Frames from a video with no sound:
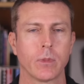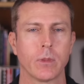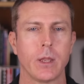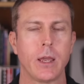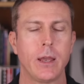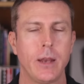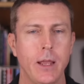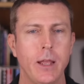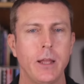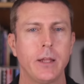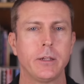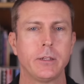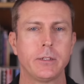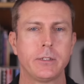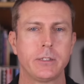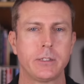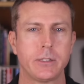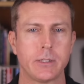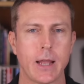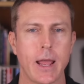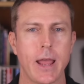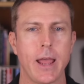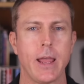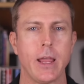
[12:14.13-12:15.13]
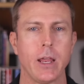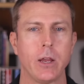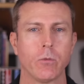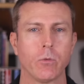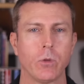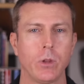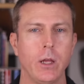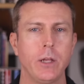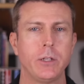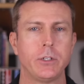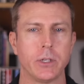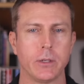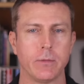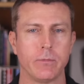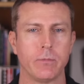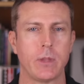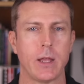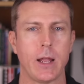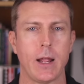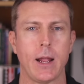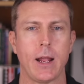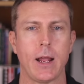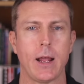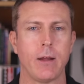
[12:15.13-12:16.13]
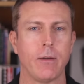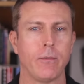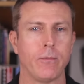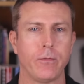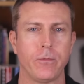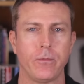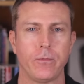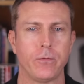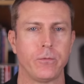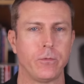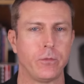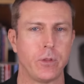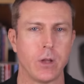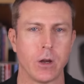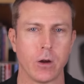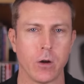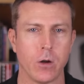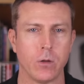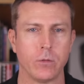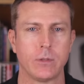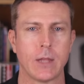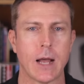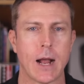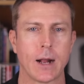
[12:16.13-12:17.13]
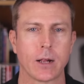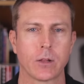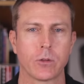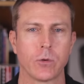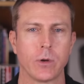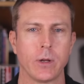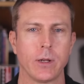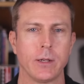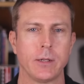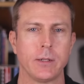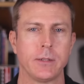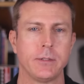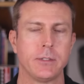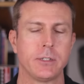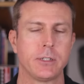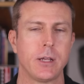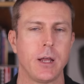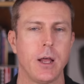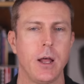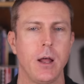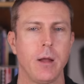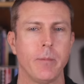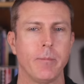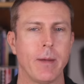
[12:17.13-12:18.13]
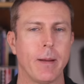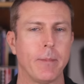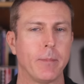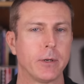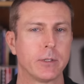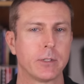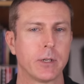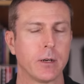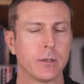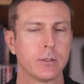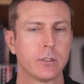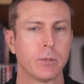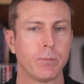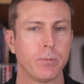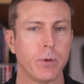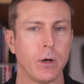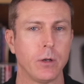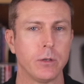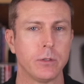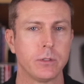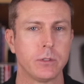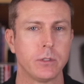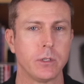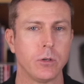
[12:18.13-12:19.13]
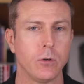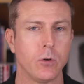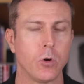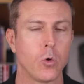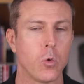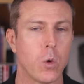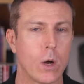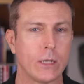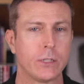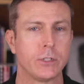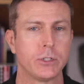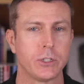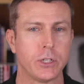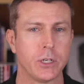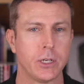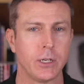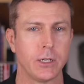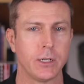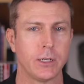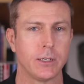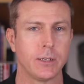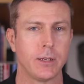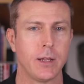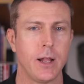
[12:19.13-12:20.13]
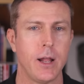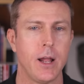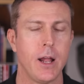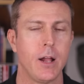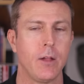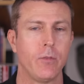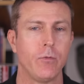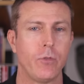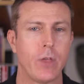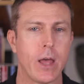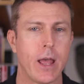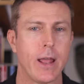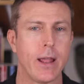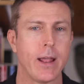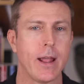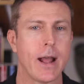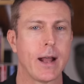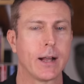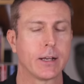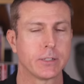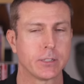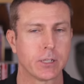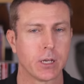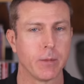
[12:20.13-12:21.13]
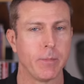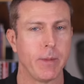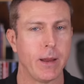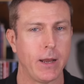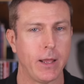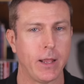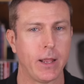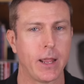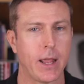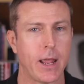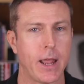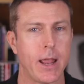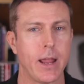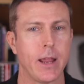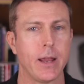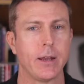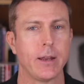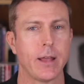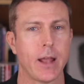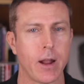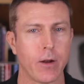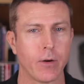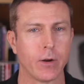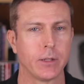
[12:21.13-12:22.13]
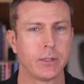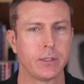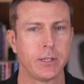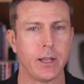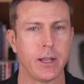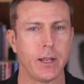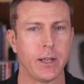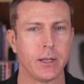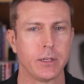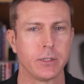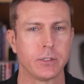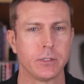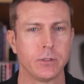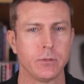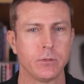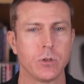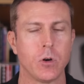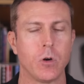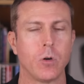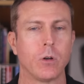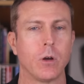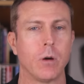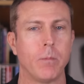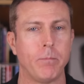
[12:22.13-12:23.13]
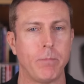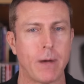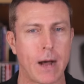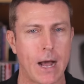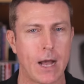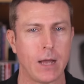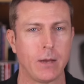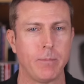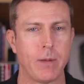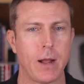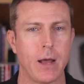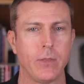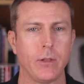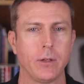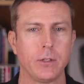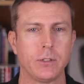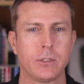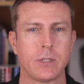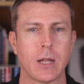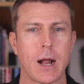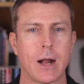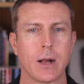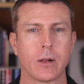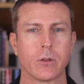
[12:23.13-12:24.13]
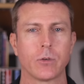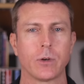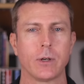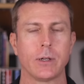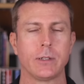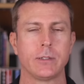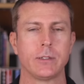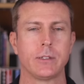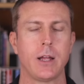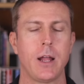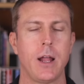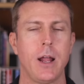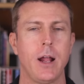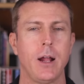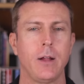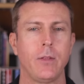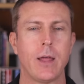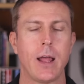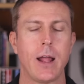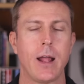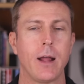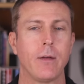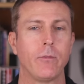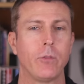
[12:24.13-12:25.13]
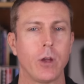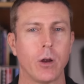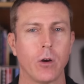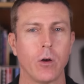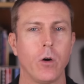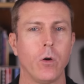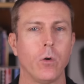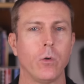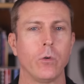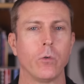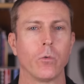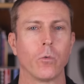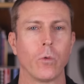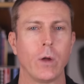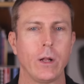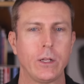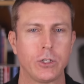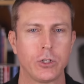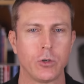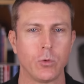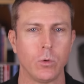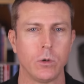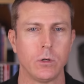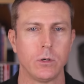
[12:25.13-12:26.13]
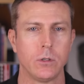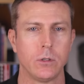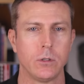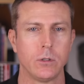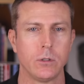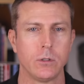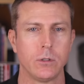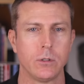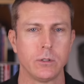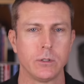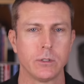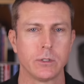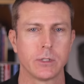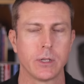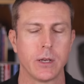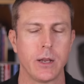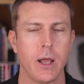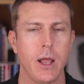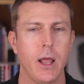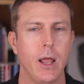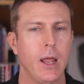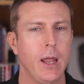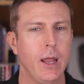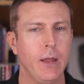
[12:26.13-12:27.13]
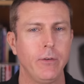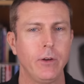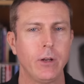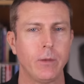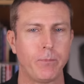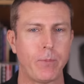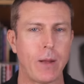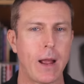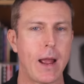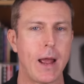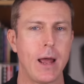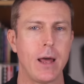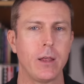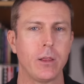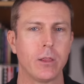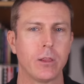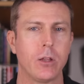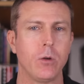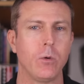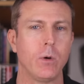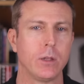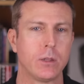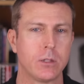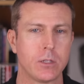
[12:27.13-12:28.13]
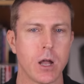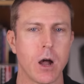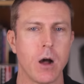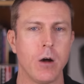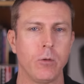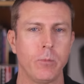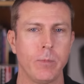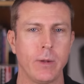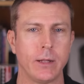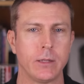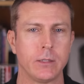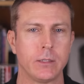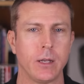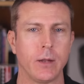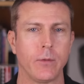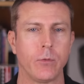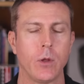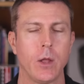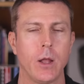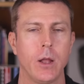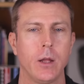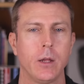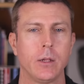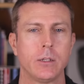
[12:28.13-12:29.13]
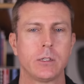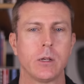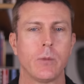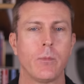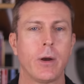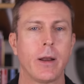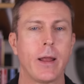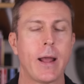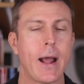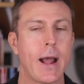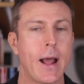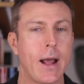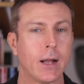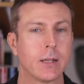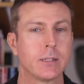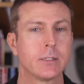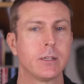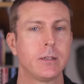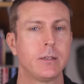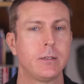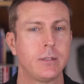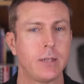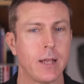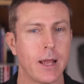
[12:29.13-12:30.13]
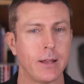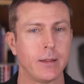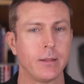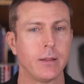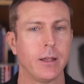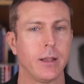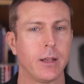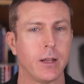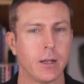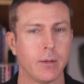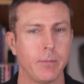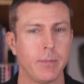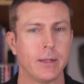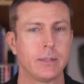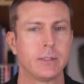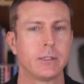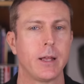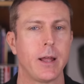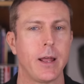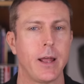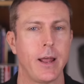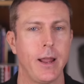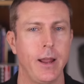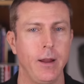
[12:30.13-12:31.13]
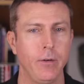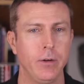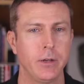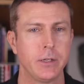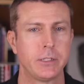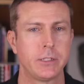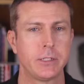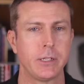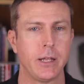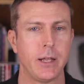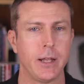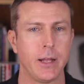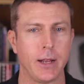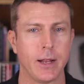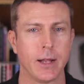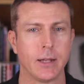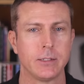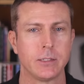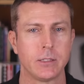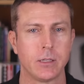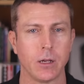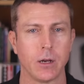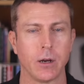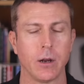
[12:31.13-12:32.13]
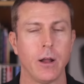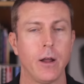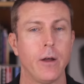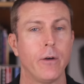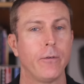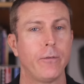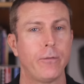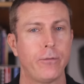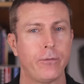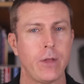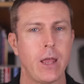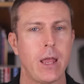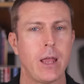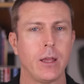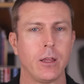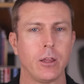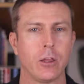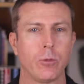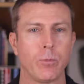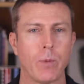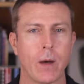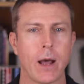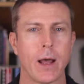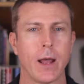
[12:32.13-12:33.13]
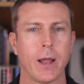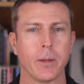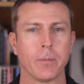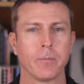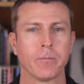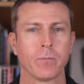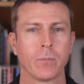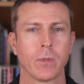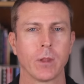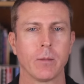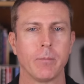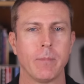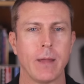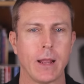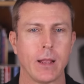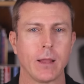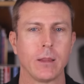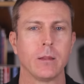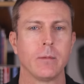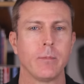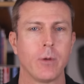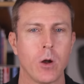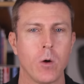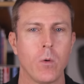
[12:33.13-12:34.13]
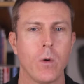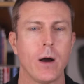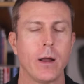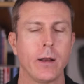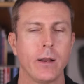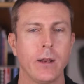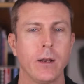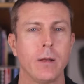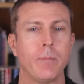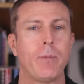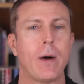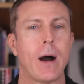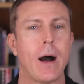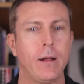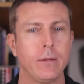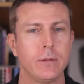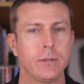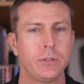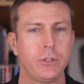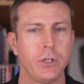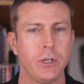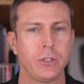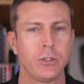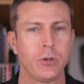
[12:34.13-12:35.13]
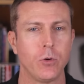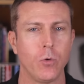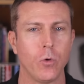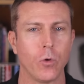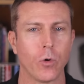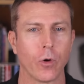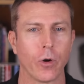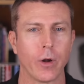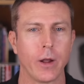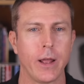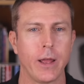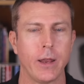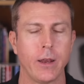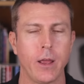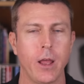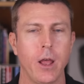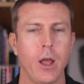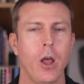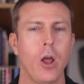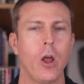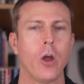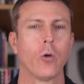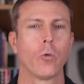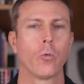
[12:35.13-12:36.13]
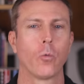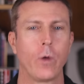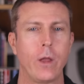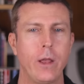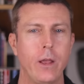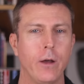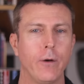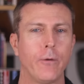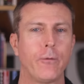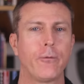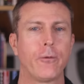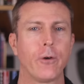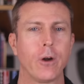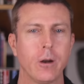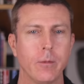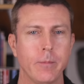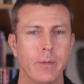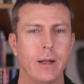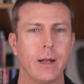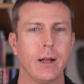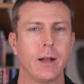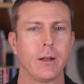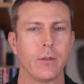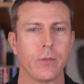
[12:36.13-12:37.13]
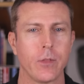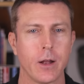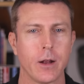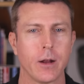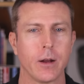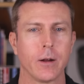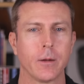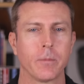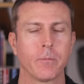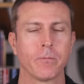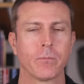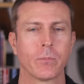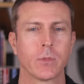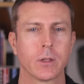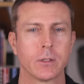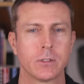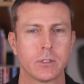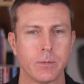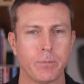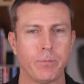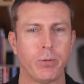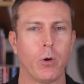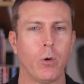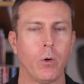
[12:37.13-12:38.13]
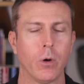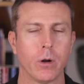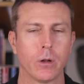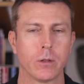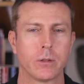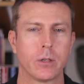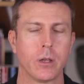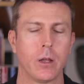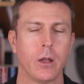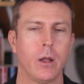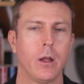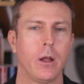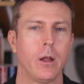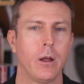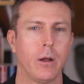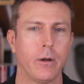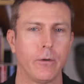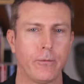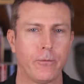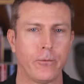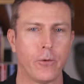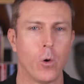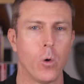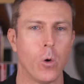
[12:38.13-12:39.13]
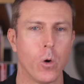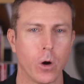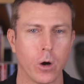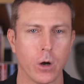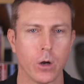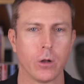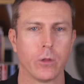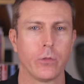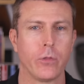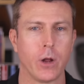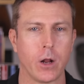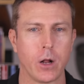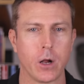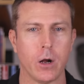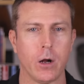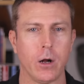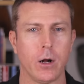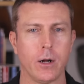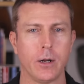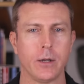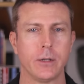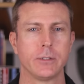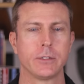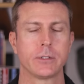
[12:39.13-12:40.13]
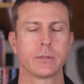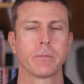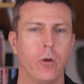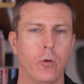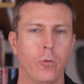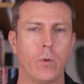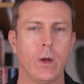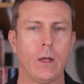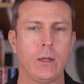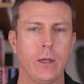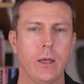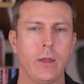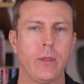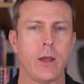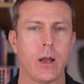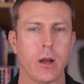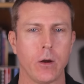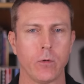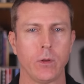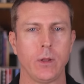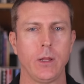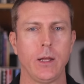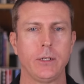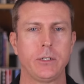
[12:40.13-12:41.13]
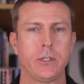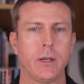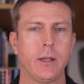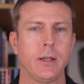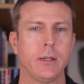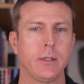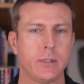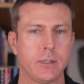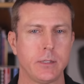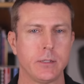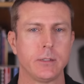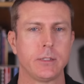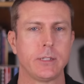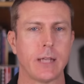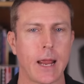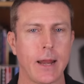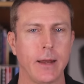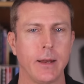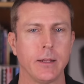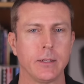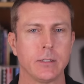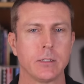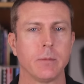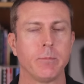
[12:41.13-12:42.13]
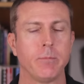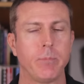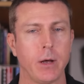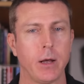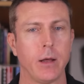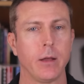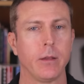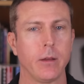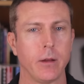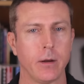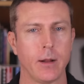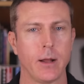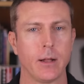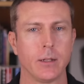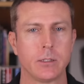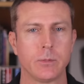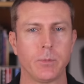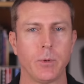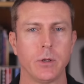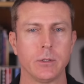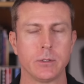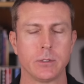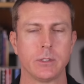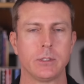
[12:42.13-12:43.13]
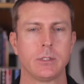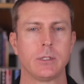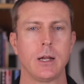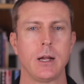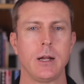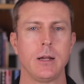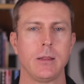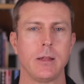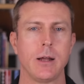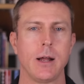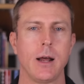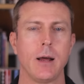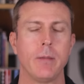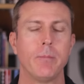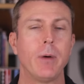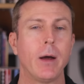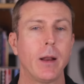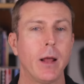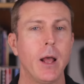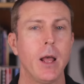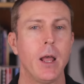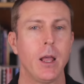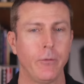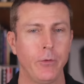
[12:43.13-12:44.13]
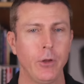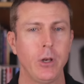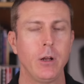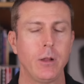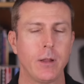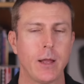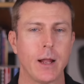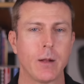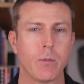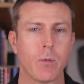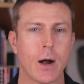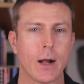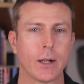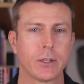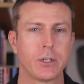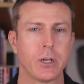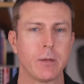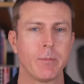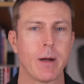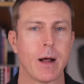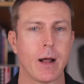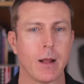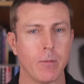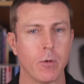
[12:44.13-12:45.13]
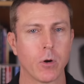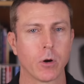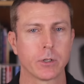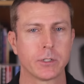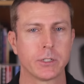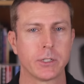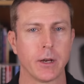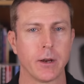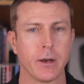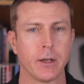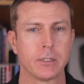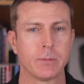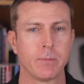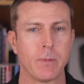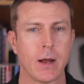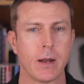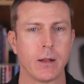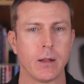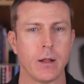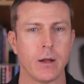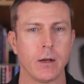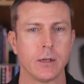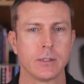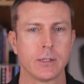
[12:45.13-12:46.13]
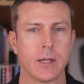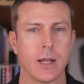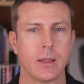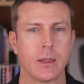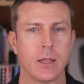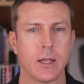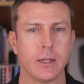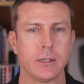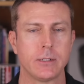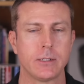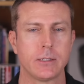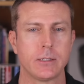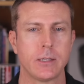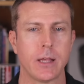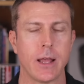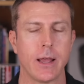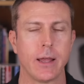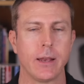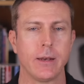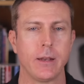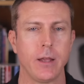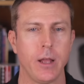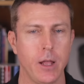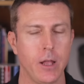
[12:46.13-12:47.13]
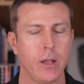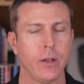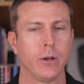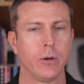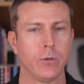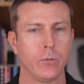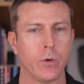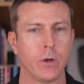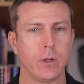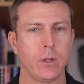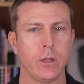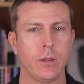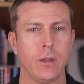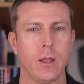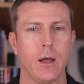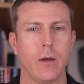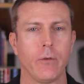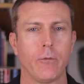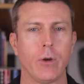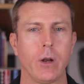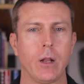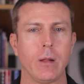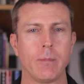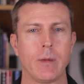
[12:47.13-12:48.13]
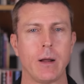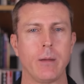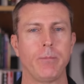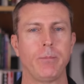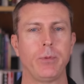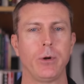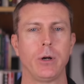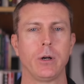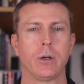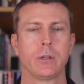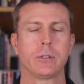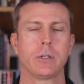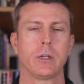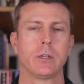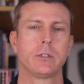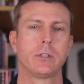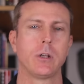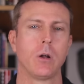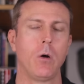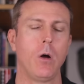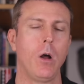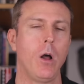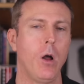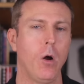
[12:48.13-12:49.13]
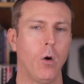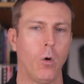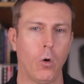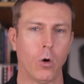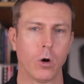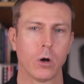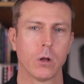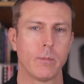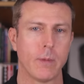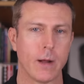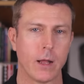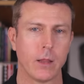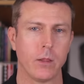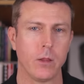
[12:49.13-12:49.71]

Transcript: It is a religion. They have their own doctrines, members aren't supposed to question, they excommunicate heretics who don't abide by those doctrines, they have their own rituals, and even a path to atonement if someone accidentally commits heresy against their faith by making them go on an apology tour and reaffirming their support for the cause. Really, their religion is Satanism, but you're not supposed to say that. But if you do like watching my more serious monologues like this, then you'll really love reading my books. So order my